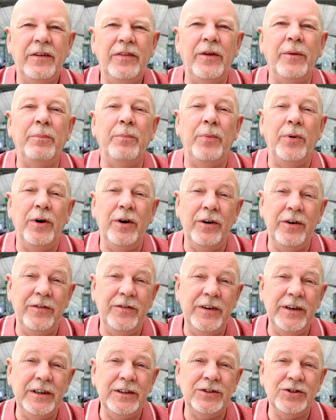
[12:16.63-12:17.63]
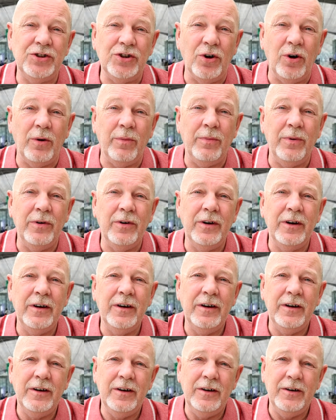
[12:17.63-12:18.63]
The perfect job
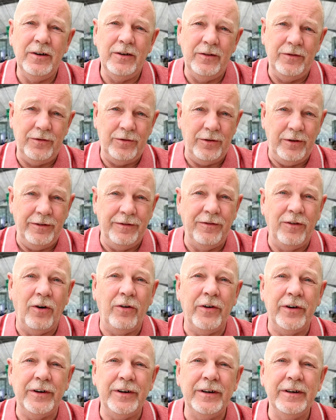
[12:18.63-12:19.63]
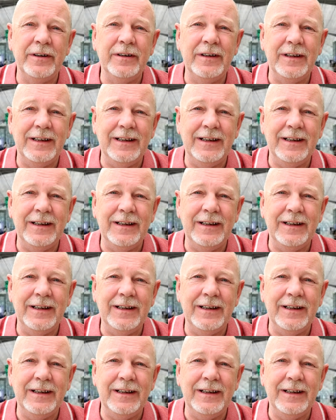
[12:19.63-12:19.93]
for a foreigner